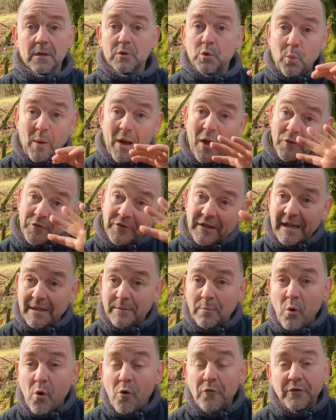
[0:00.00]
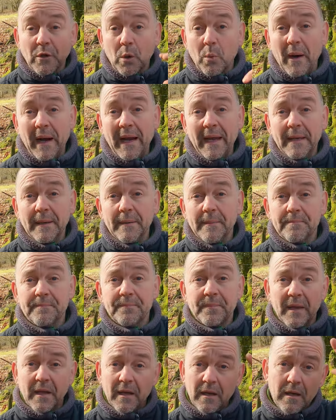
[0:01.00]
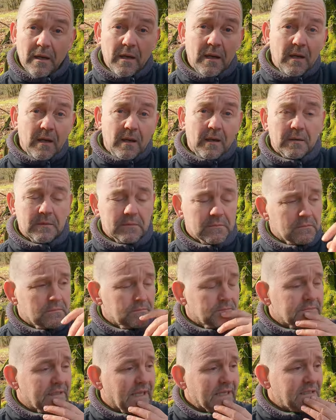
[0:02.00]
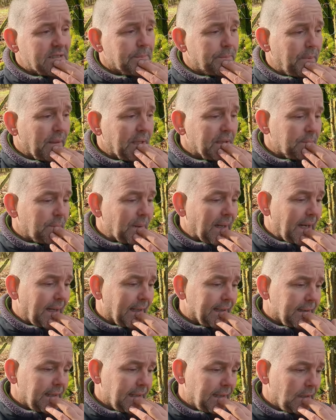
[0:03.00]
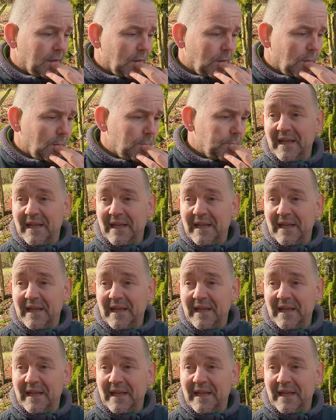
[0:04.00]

the wildcat moved away. Disappeared behind the hill,